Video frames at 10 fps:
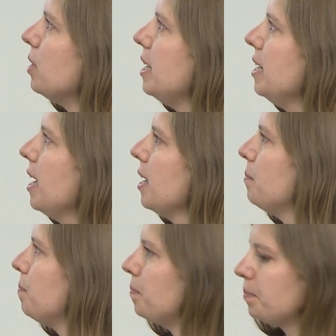or linear.
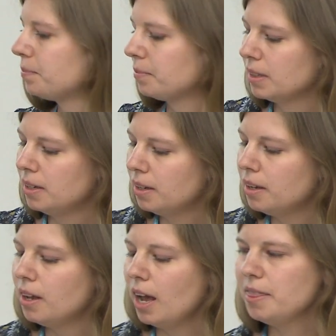
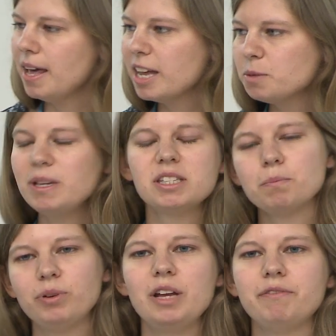And there has been
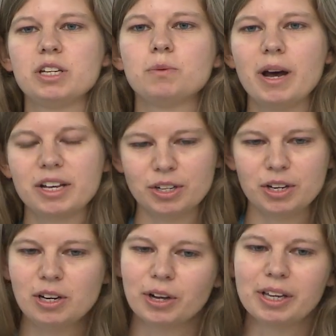some previous work
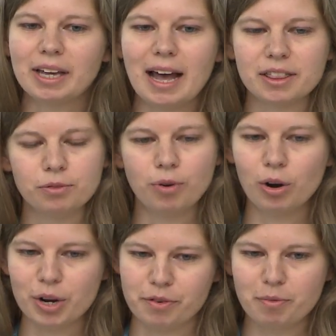done looking at the
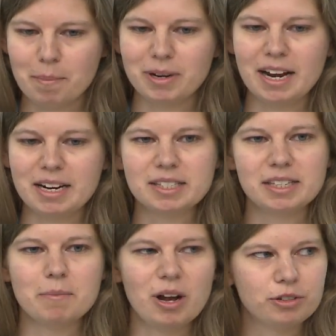role of a in
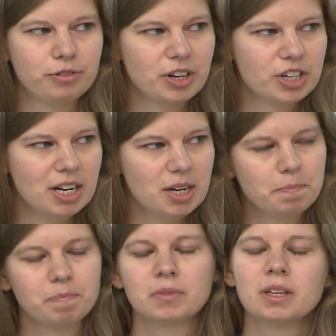stomatal function.
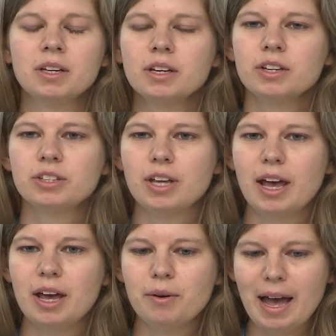
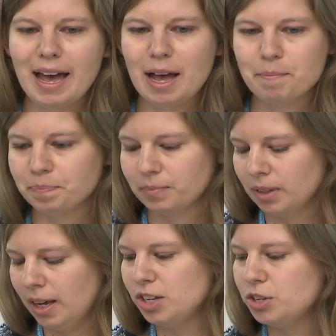So um,
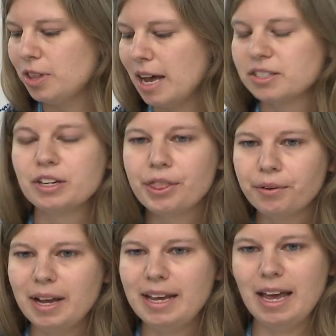in
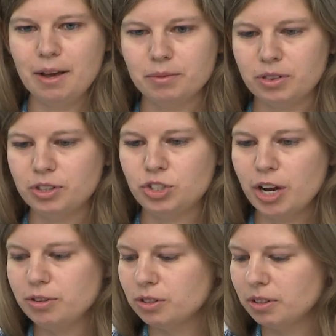2003, it, the
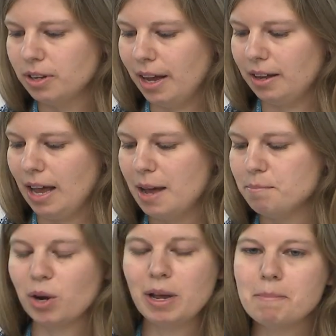Joan uh,
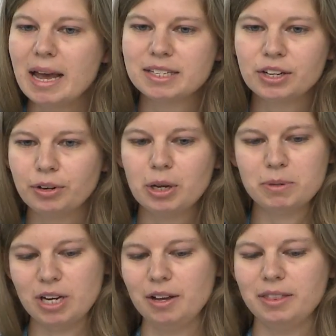McQueen Mason
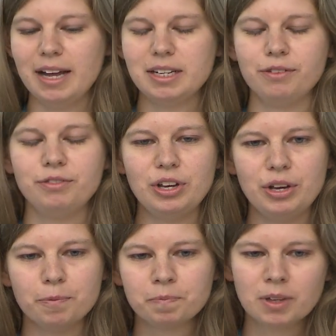group showed that if
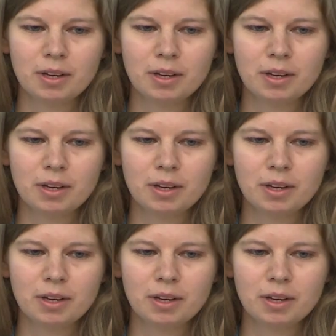you